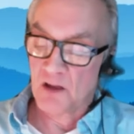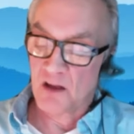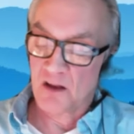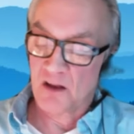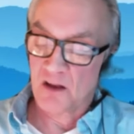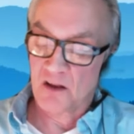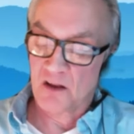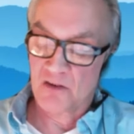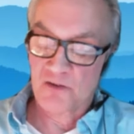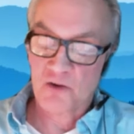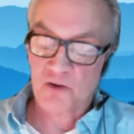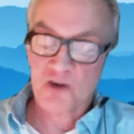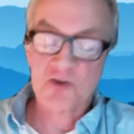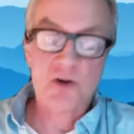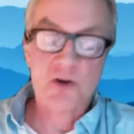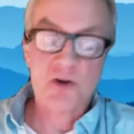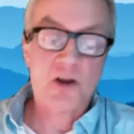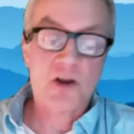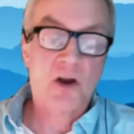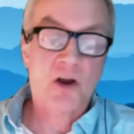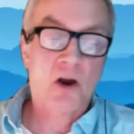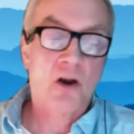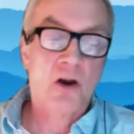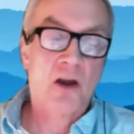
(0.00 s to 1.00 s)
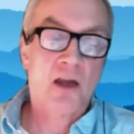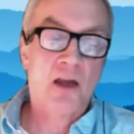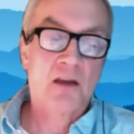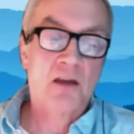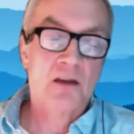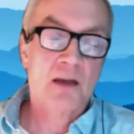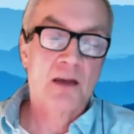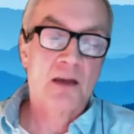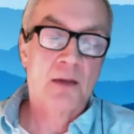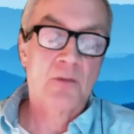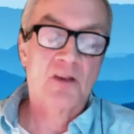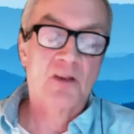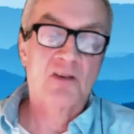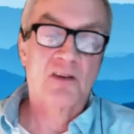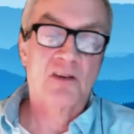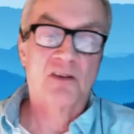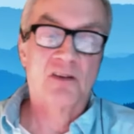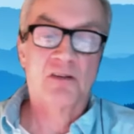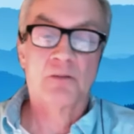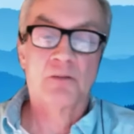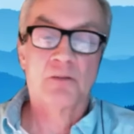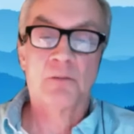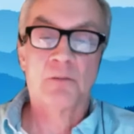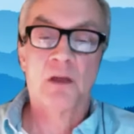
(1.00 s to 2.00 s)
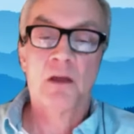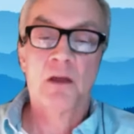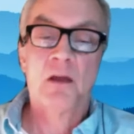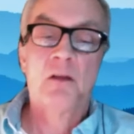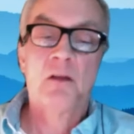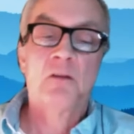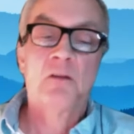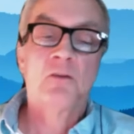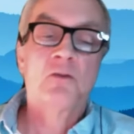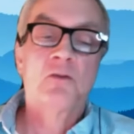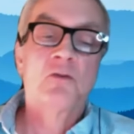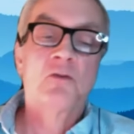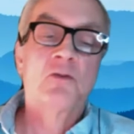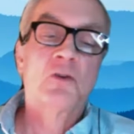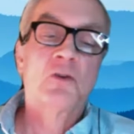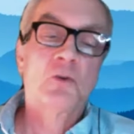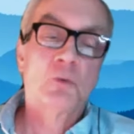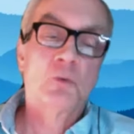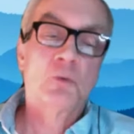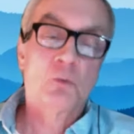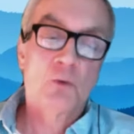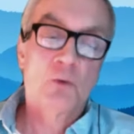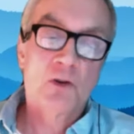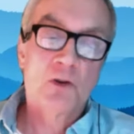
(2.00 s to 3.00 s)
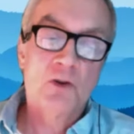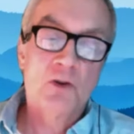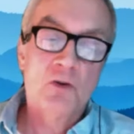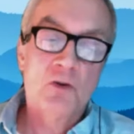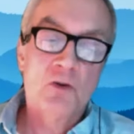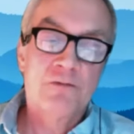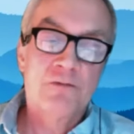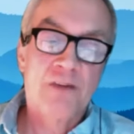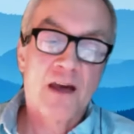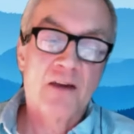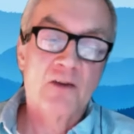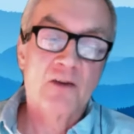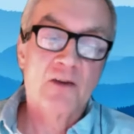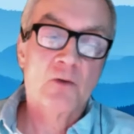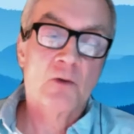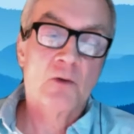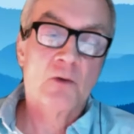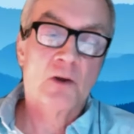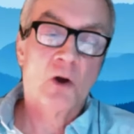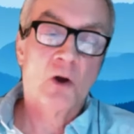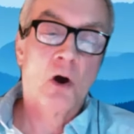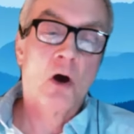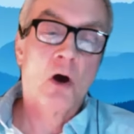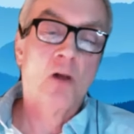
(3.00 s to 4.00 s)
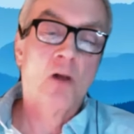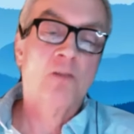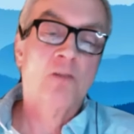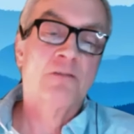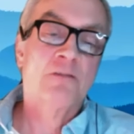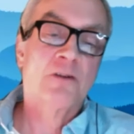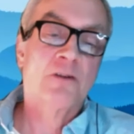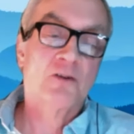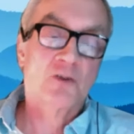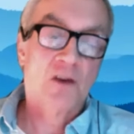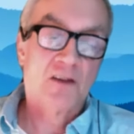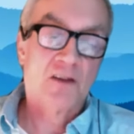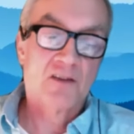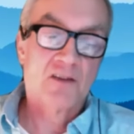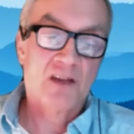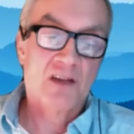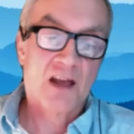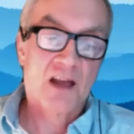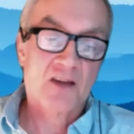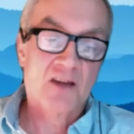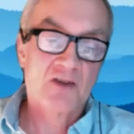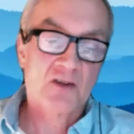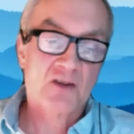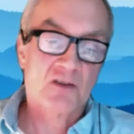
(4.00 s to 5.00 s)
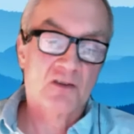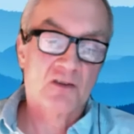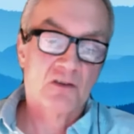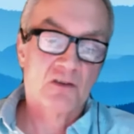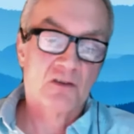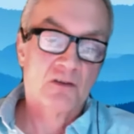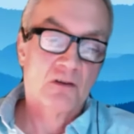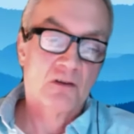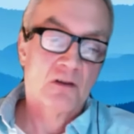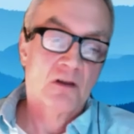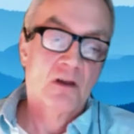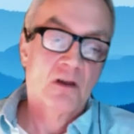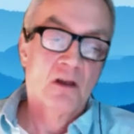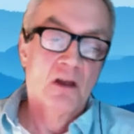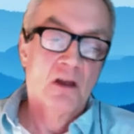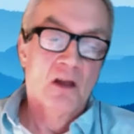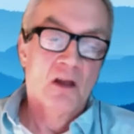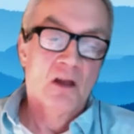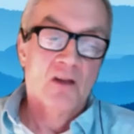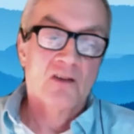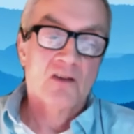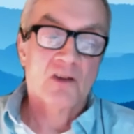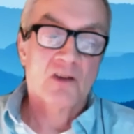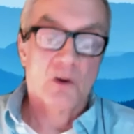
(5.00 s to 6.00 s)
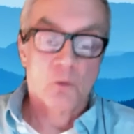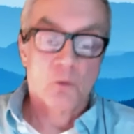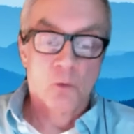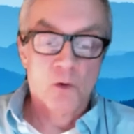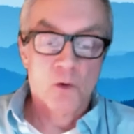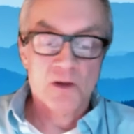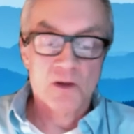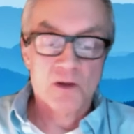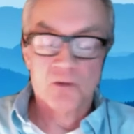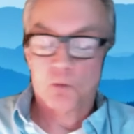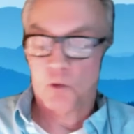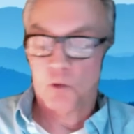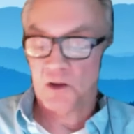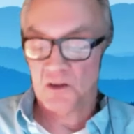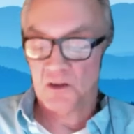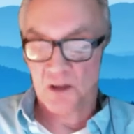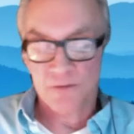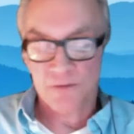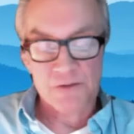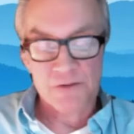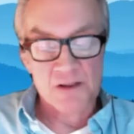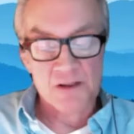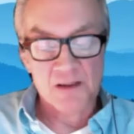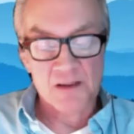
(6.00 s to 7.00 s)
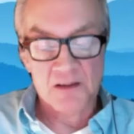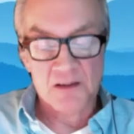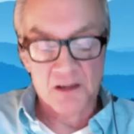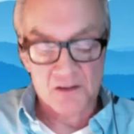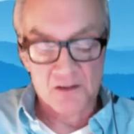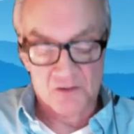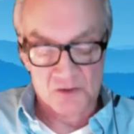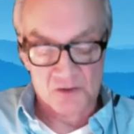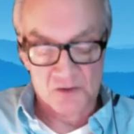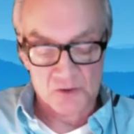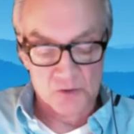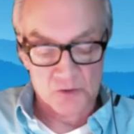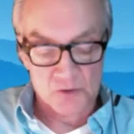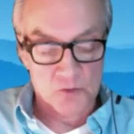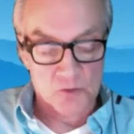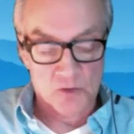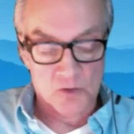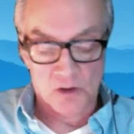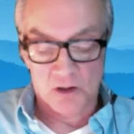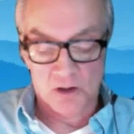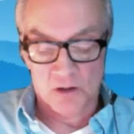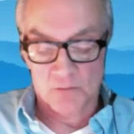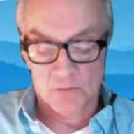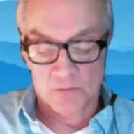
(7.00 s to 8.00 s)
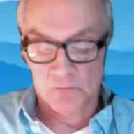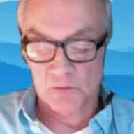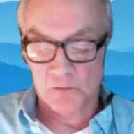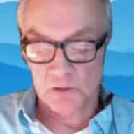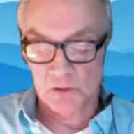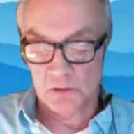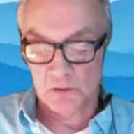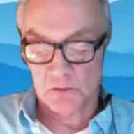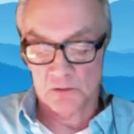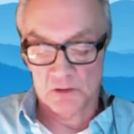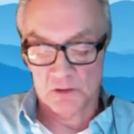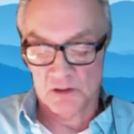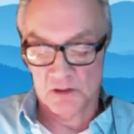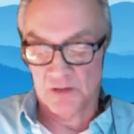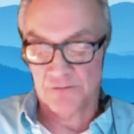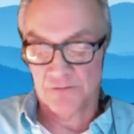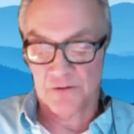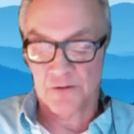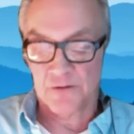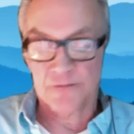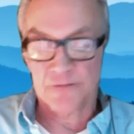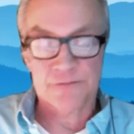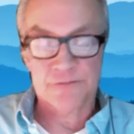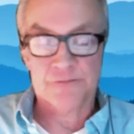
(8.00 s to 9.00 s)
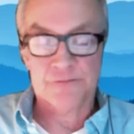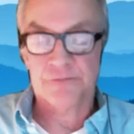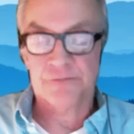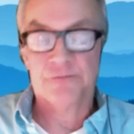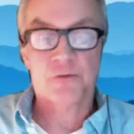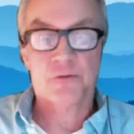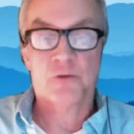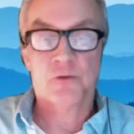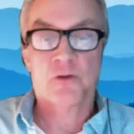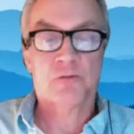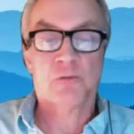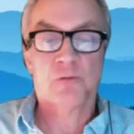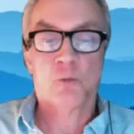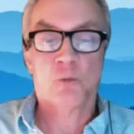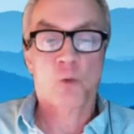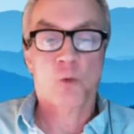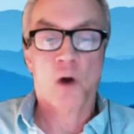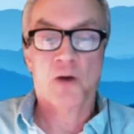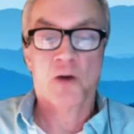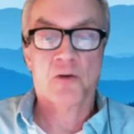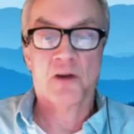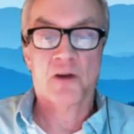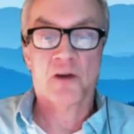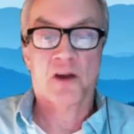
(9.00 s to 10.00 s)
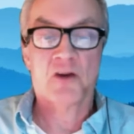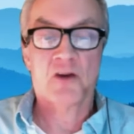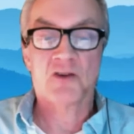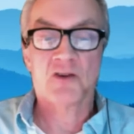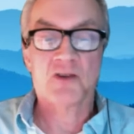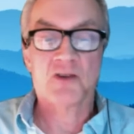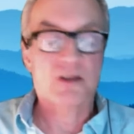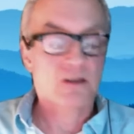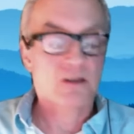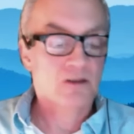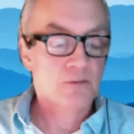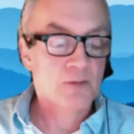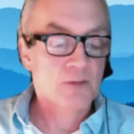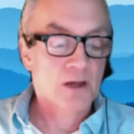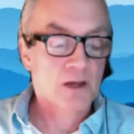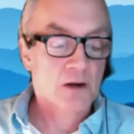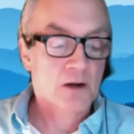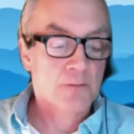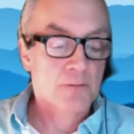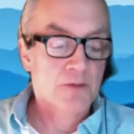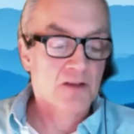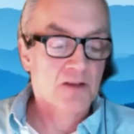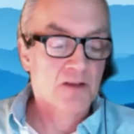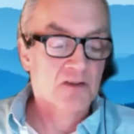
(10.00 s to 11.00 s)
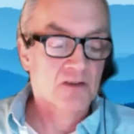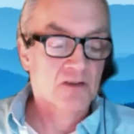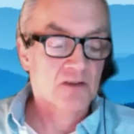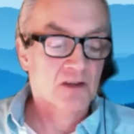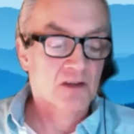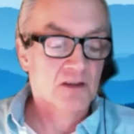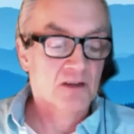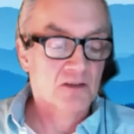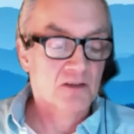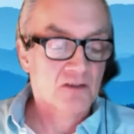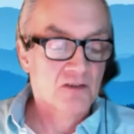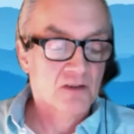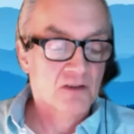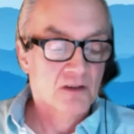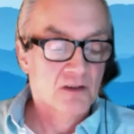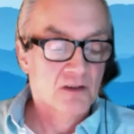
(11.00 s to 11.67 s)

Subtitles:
structuring our economic system to renew value in all of our transactions. So we definitely need to live off of food, water, and energy to meet our basic needs.